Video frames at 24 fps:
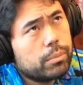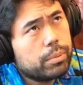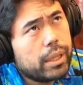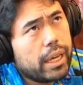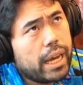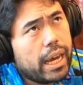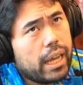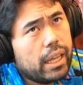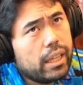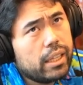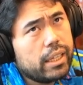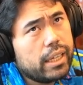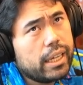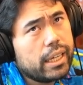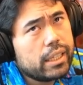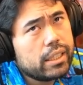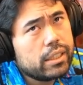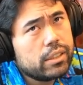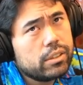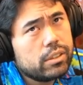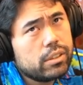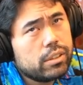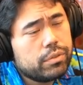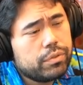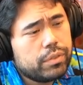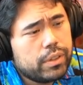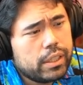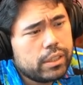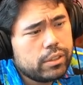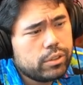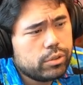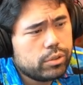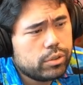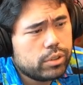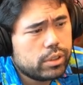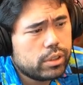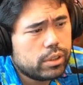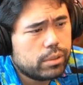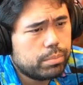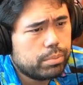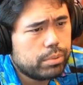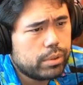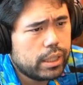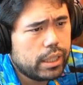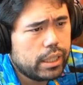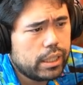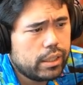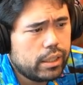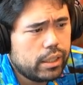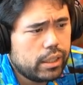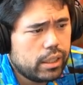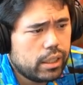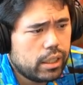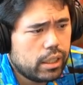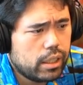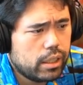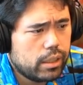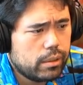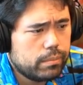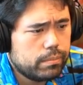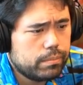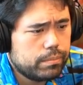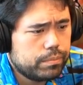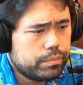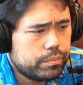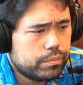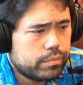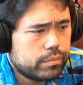play Alekhine's defense or is he gonna play the um